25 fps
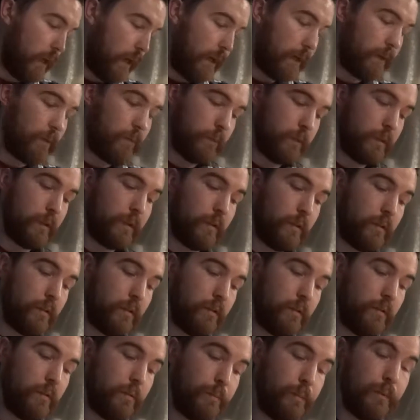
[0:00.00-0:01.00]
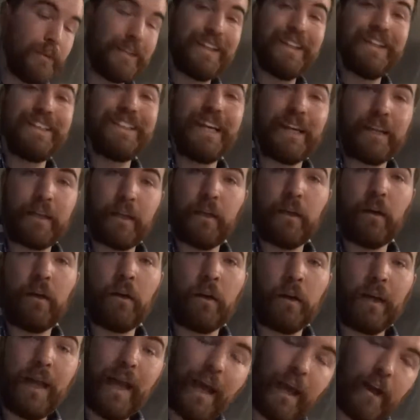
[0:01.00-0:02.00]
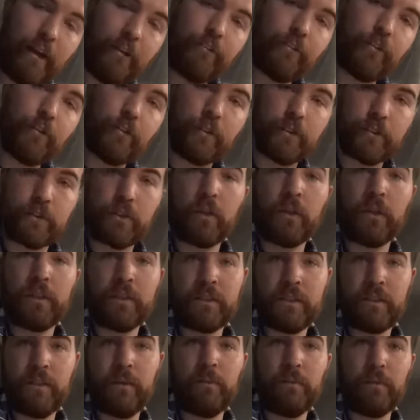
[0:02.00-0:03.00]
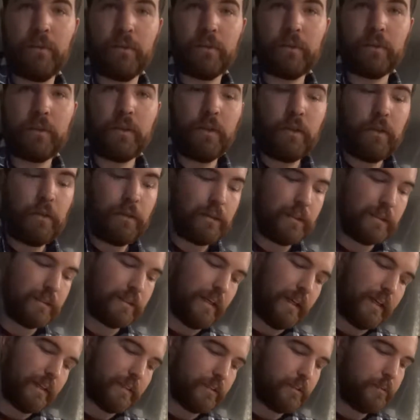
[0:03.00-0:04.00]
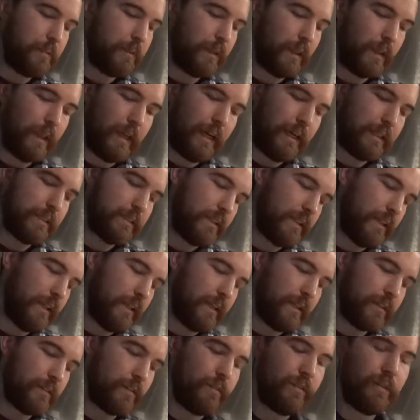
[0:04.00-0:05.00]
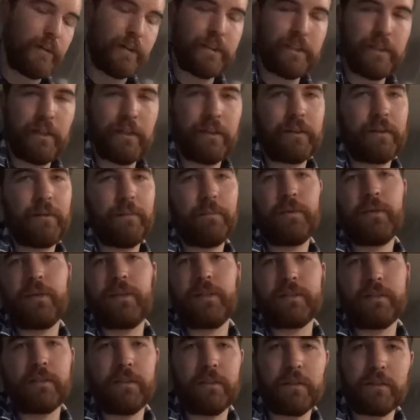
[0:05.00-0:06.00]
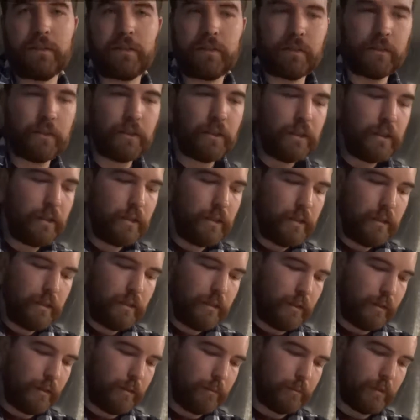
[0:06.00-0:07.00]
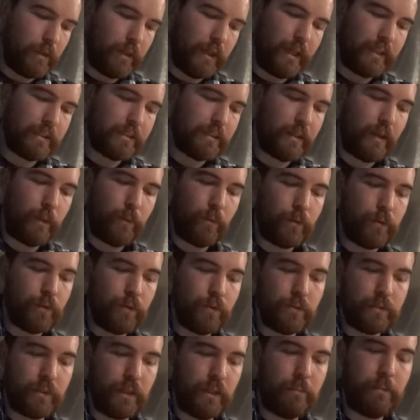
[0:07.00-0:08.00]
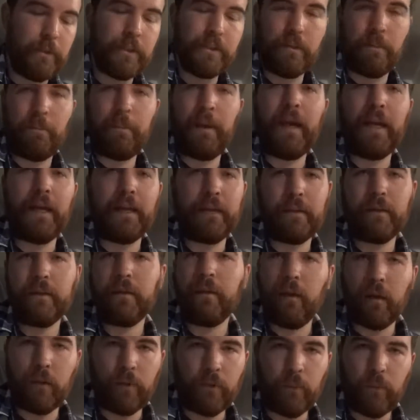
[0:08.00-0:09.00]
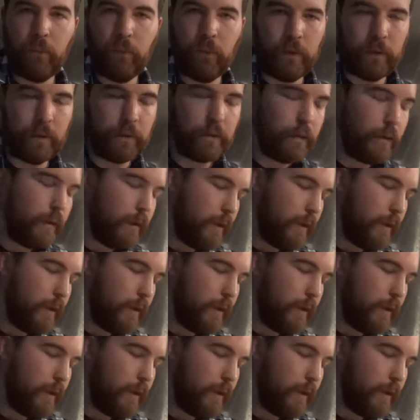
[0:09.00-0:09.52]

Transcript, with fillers: I will put the decking on after it's all assembled because that should be the last thing. It's a very delicate process, and um, the last thing I want to do is get a piece of paint on the wood.